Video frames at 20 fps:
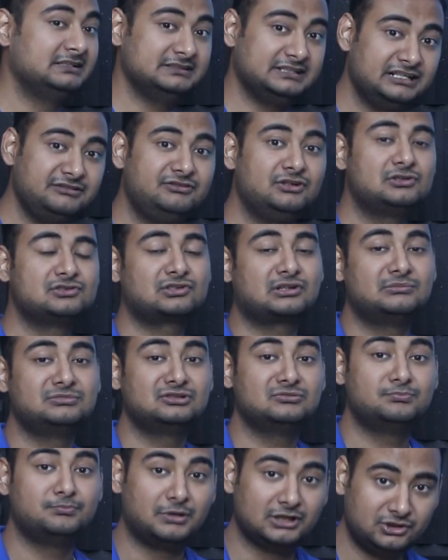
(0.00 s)
Then we also
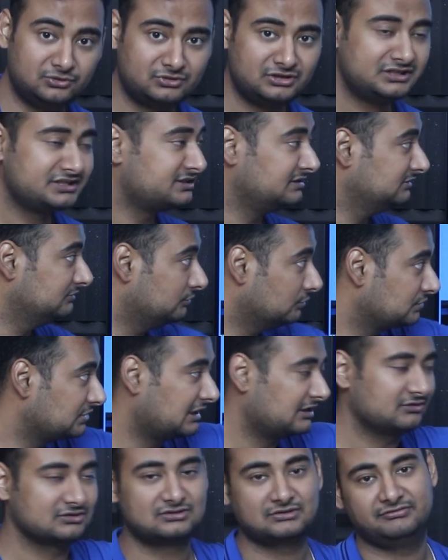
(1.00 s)
come to pollutants.
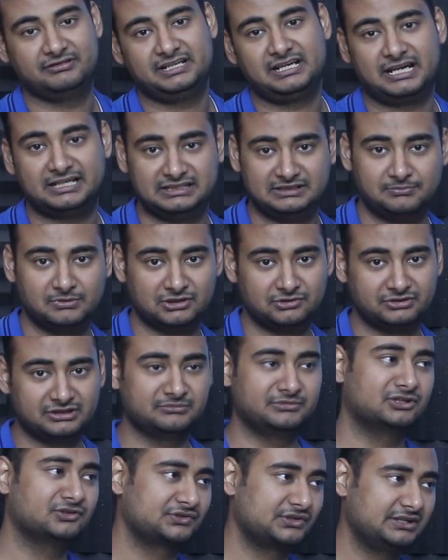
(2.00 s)
Those are also very highly
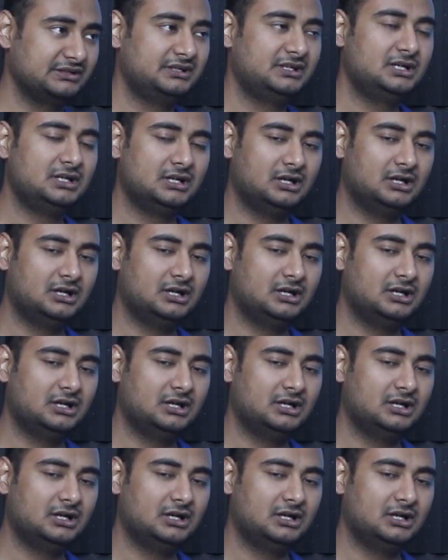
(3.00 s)
polluting, because a